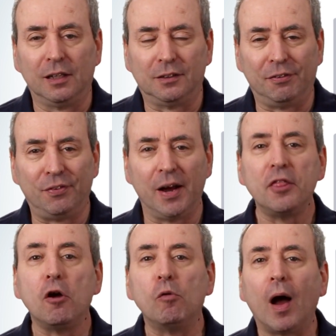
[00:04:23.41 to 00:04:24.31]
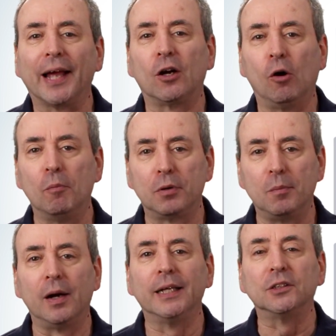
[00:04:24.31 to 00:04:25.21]
to find the right
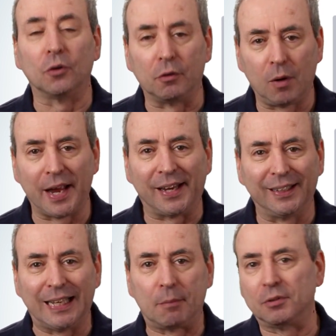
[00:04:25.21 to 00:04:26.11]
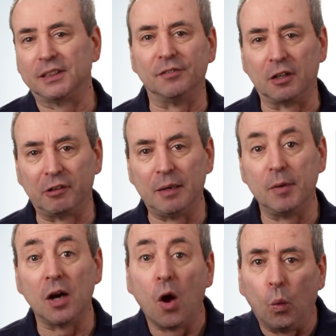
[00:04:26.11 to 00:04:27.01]
compromise or the right collaborative
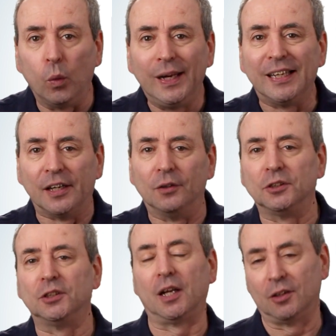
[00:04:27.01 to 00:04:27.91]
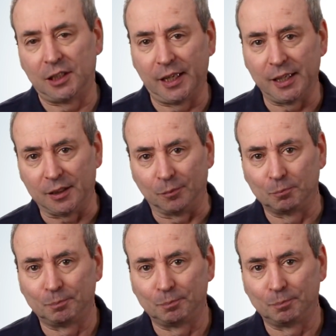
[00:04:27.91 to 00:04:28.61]
agreement, we use negotiation.